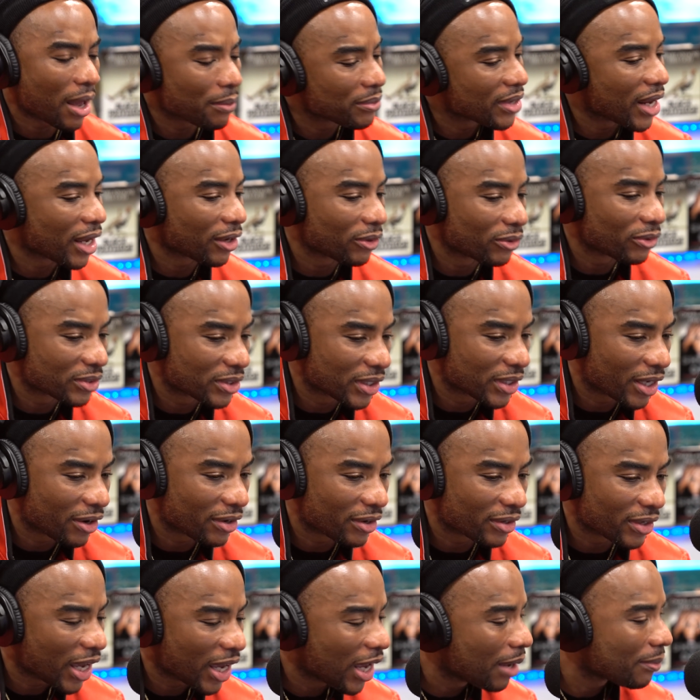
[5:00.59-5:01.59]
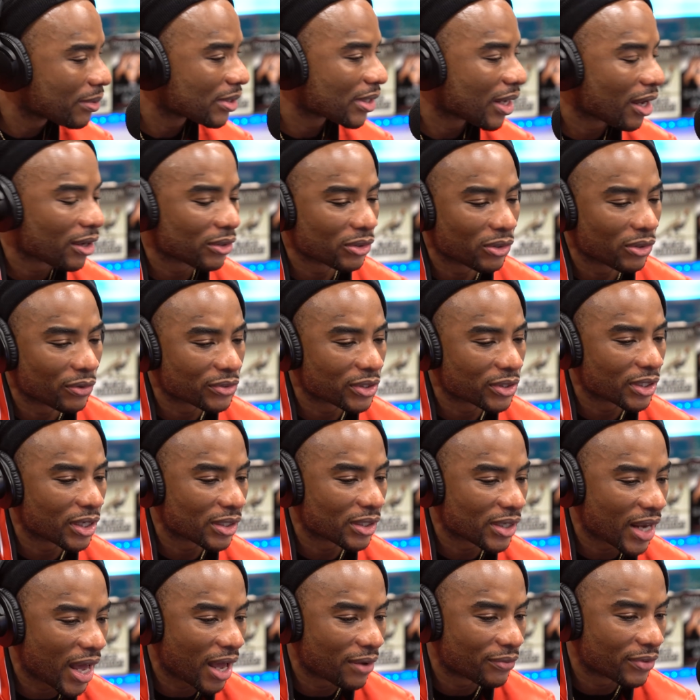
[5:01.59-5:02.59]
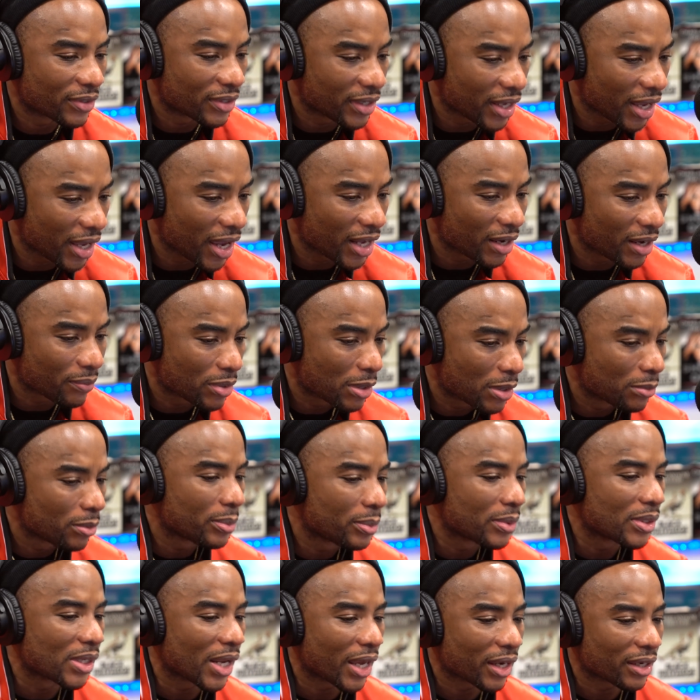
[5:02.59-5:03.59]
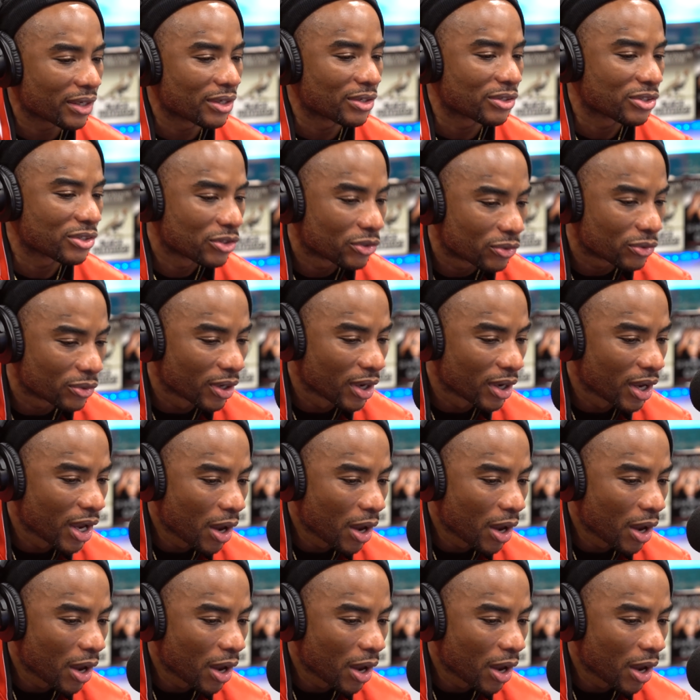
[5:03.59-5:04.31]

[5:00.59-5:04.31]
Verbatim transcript: I'm not going to say her name because I don't know if she's alive or dead, and people be liking the suit.